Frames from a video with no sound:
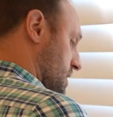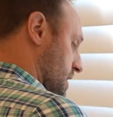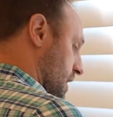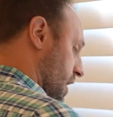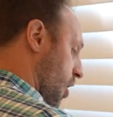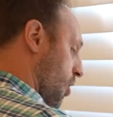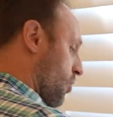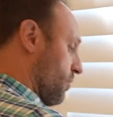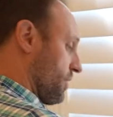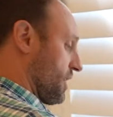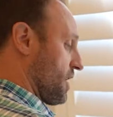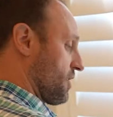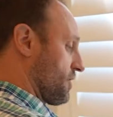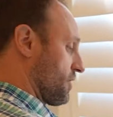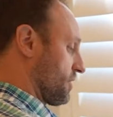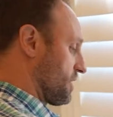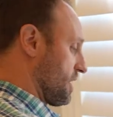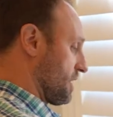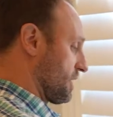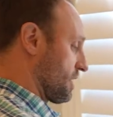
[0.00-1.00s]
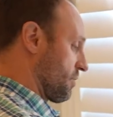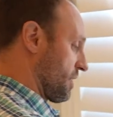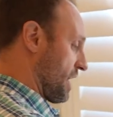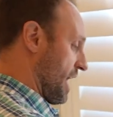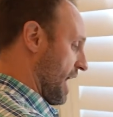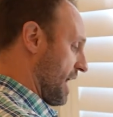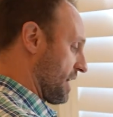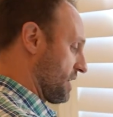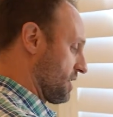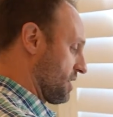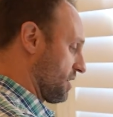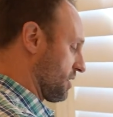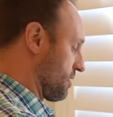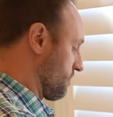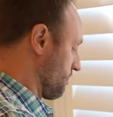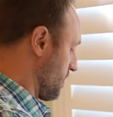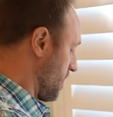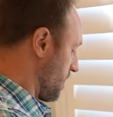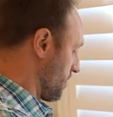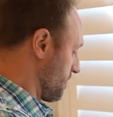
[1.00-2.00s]
the only other thing that we added here,
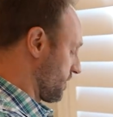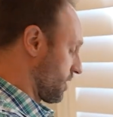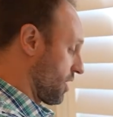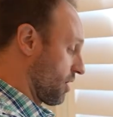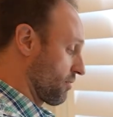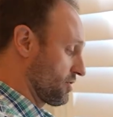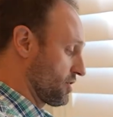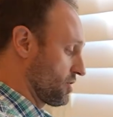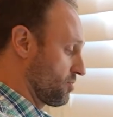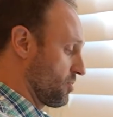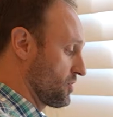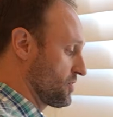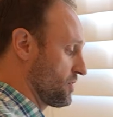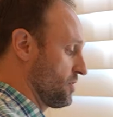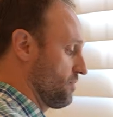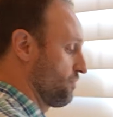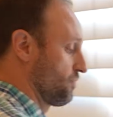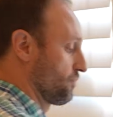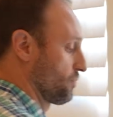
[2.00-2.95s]
other than the garbage disposal,